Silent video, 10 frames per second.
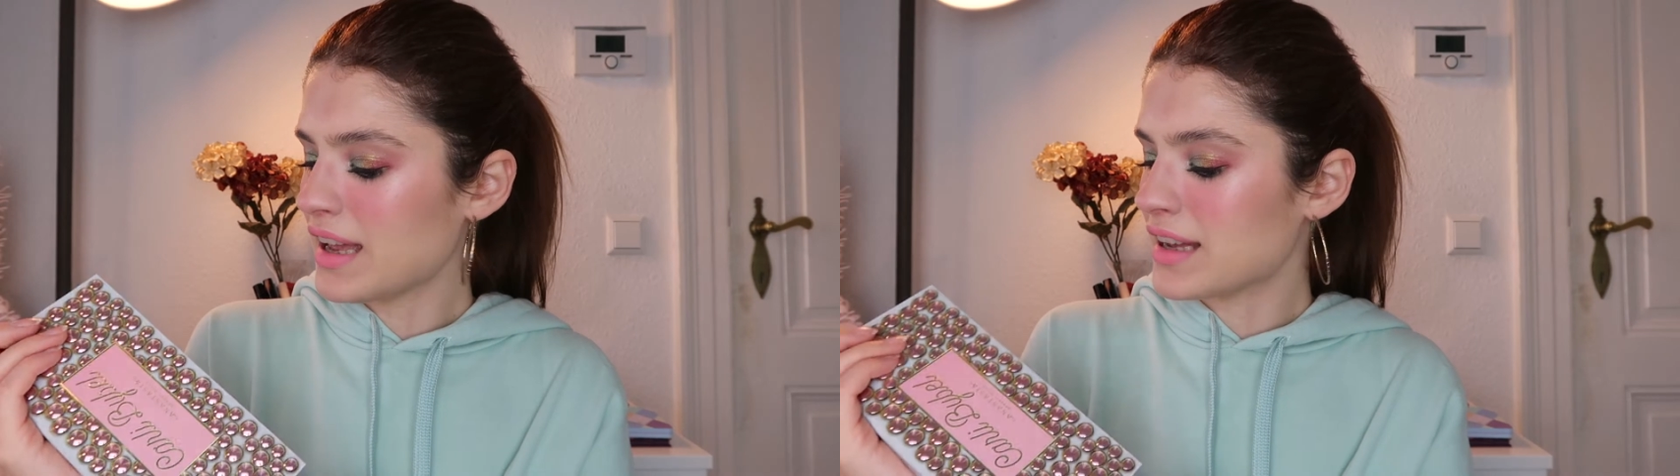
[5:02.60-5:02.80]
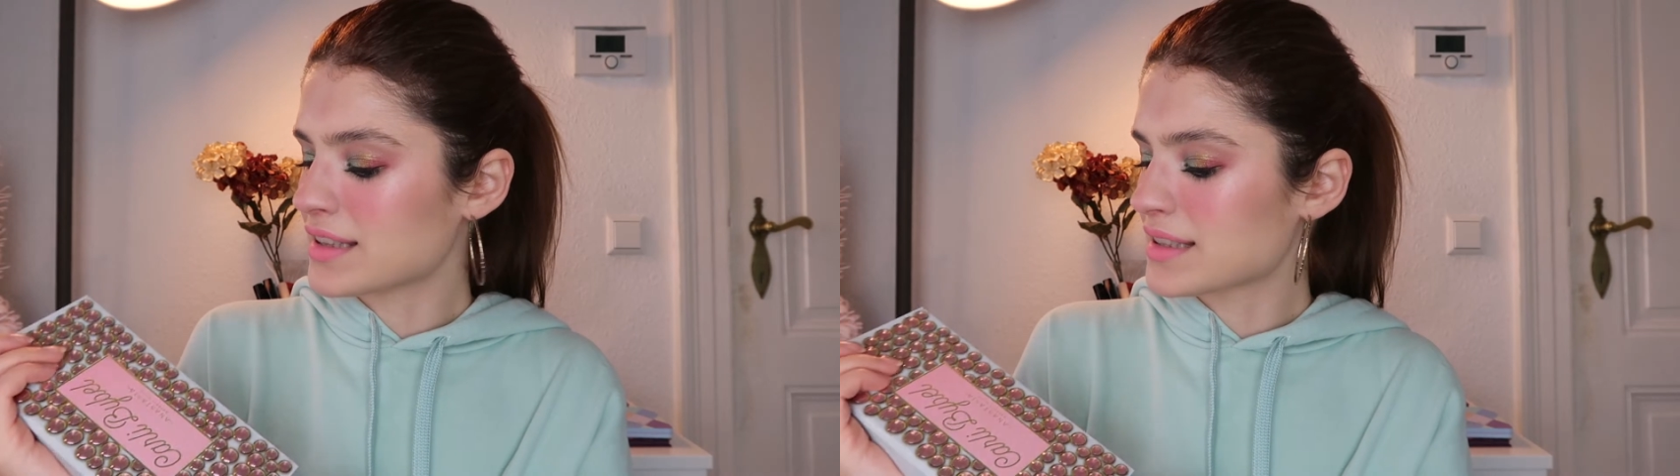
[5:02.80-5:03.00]

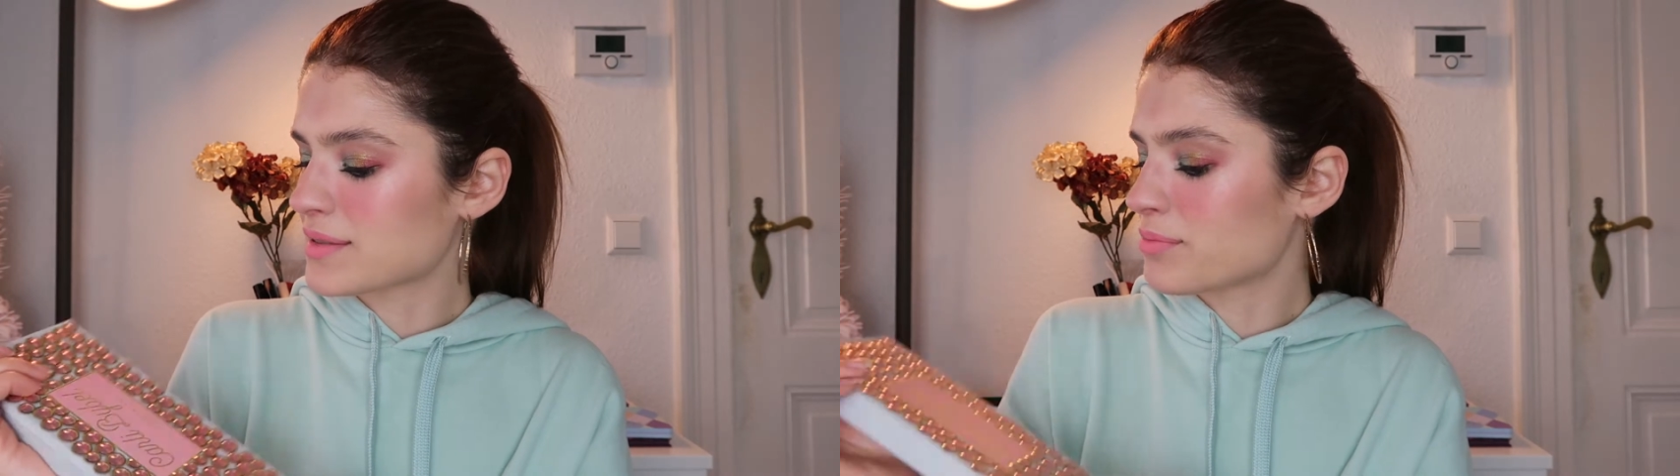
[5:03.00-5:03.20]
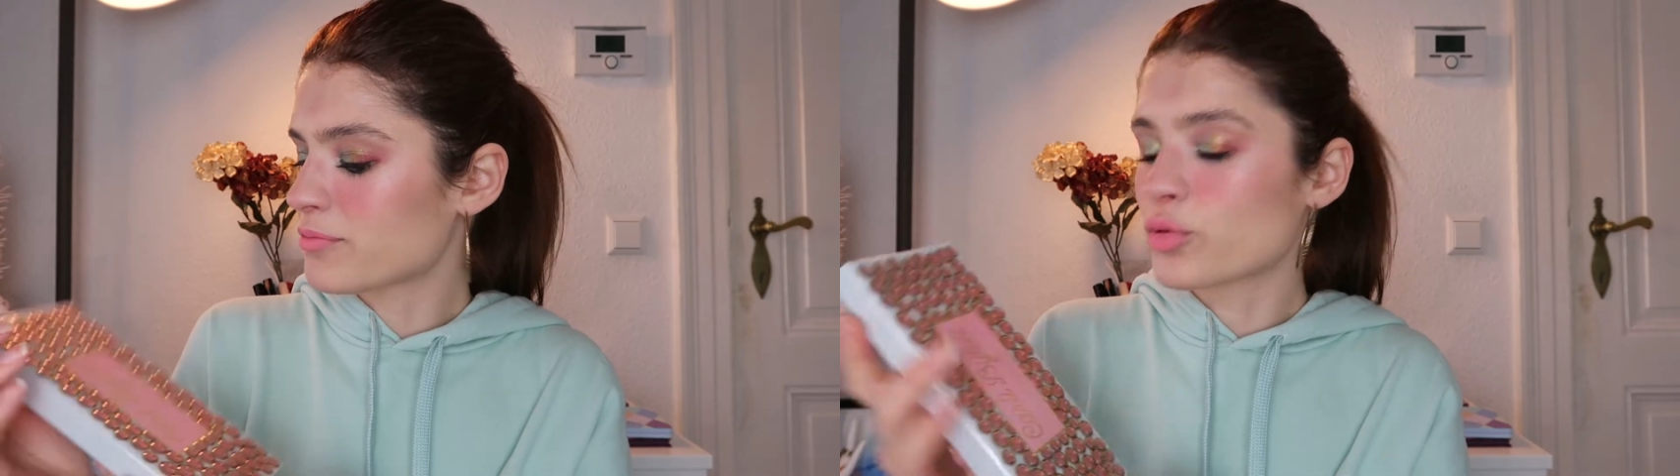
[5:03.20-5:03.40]

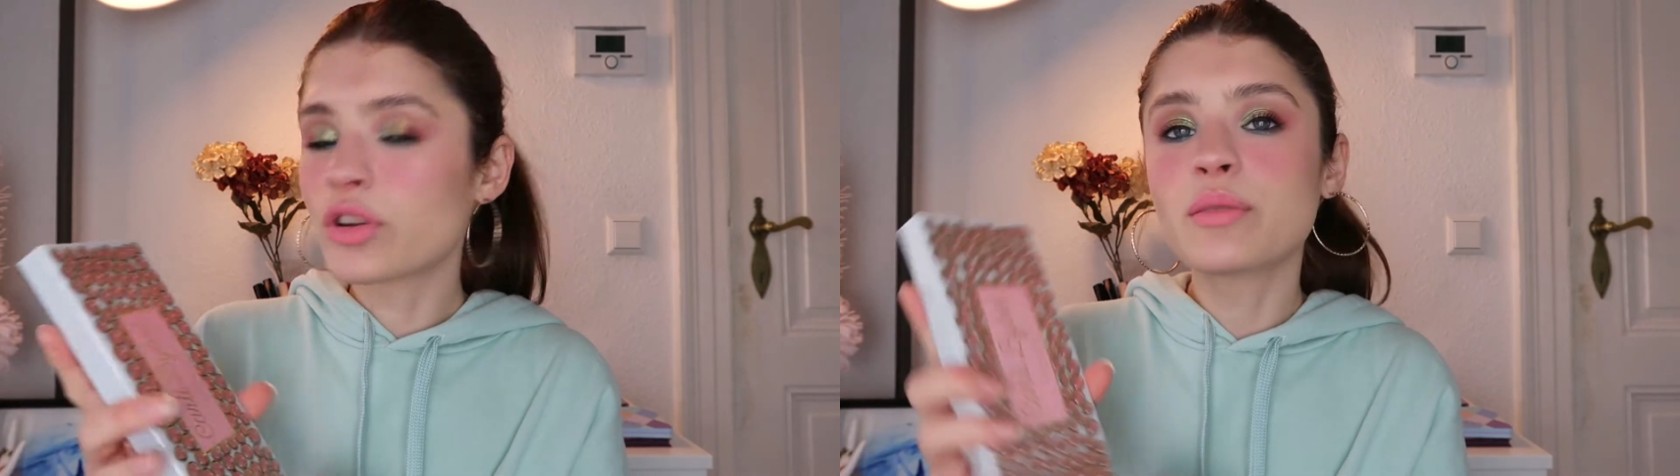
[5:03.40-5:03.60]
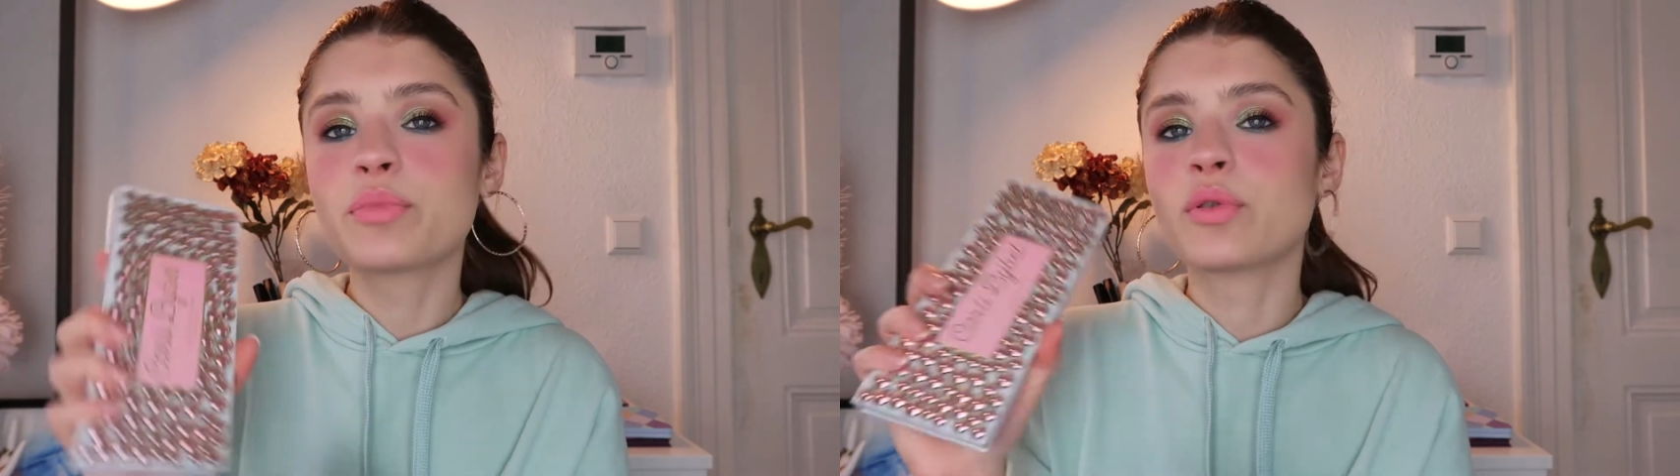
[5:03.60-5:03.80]
it's
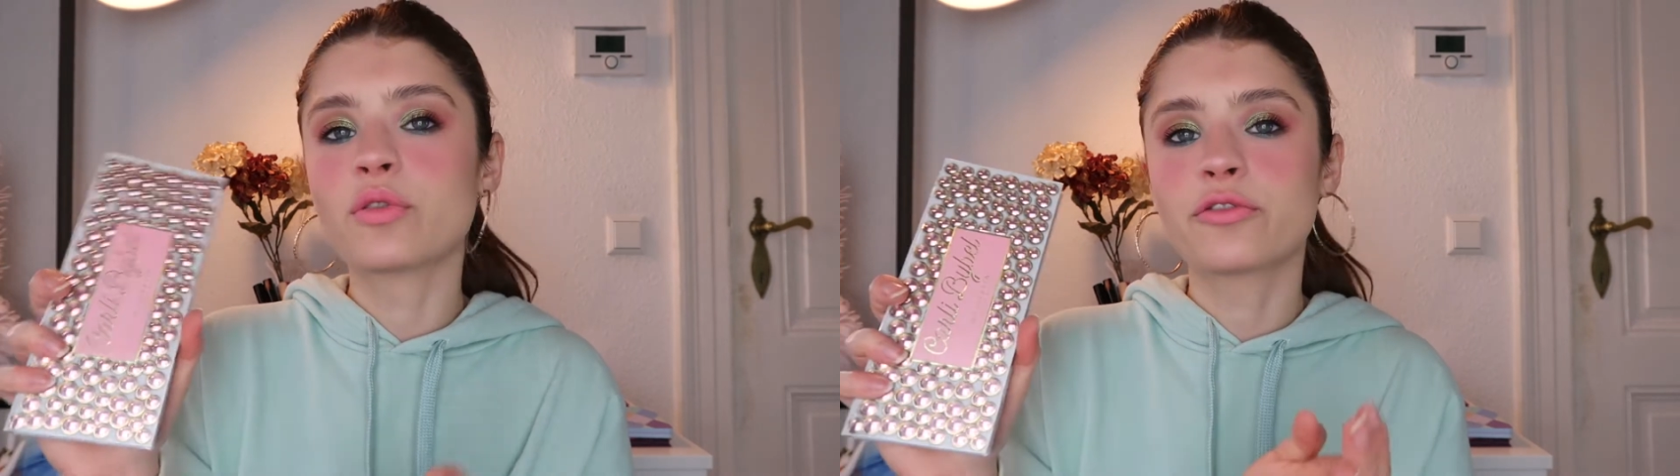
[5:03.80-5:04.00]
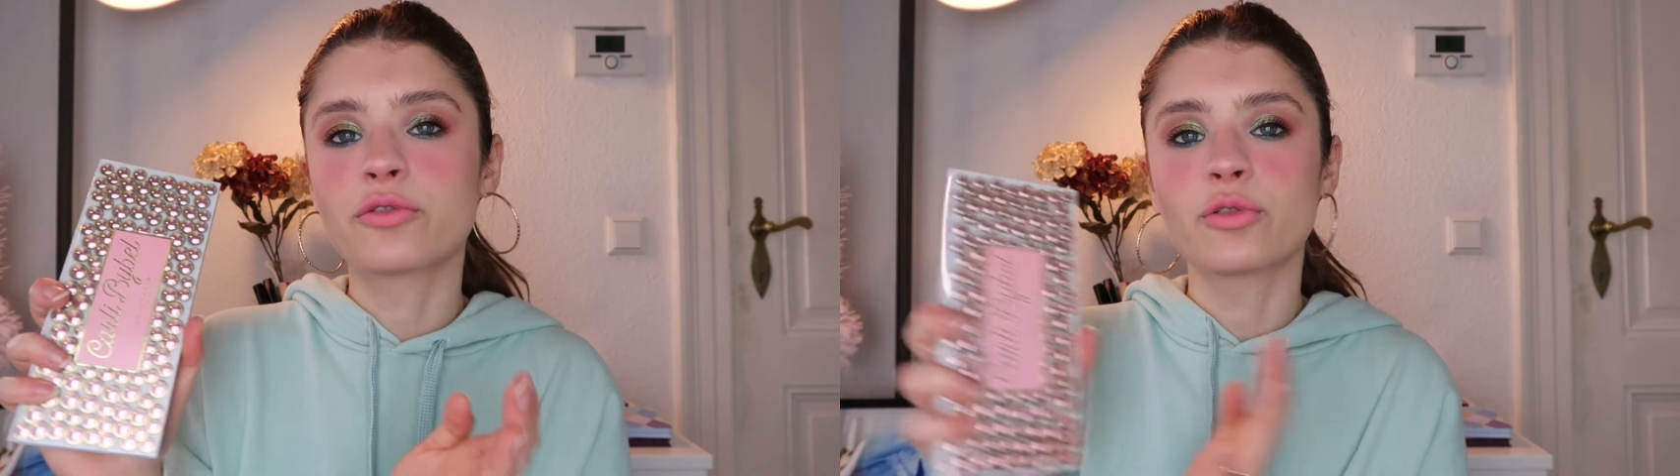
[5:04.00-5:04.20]
really
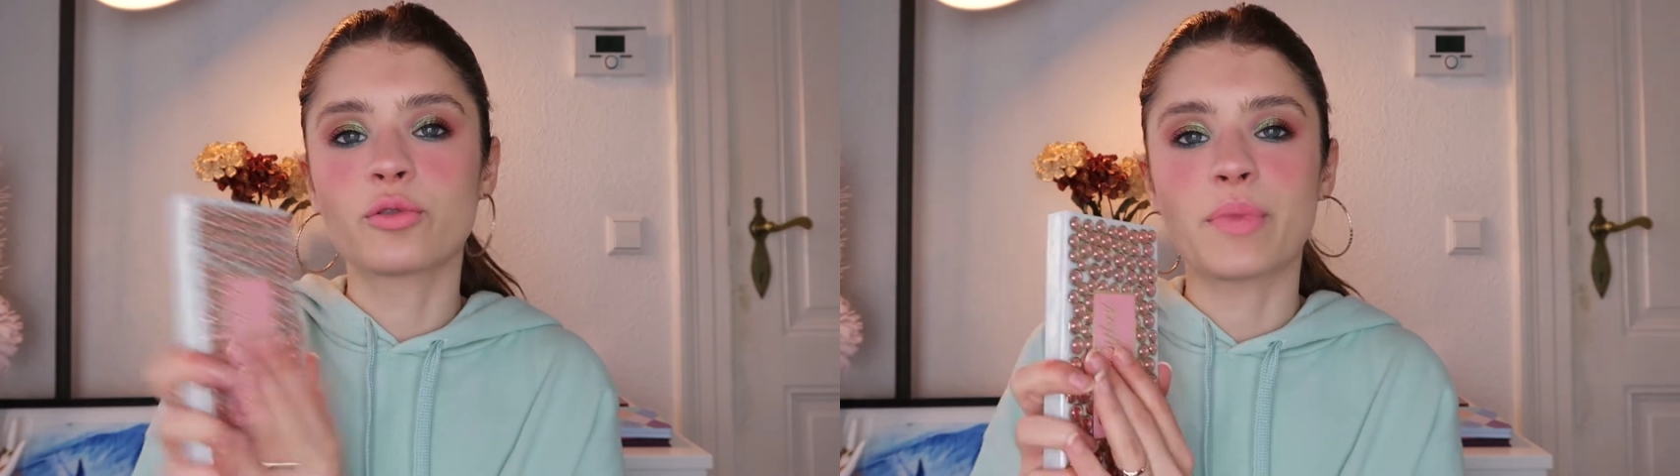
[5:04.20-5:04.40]
beautiful,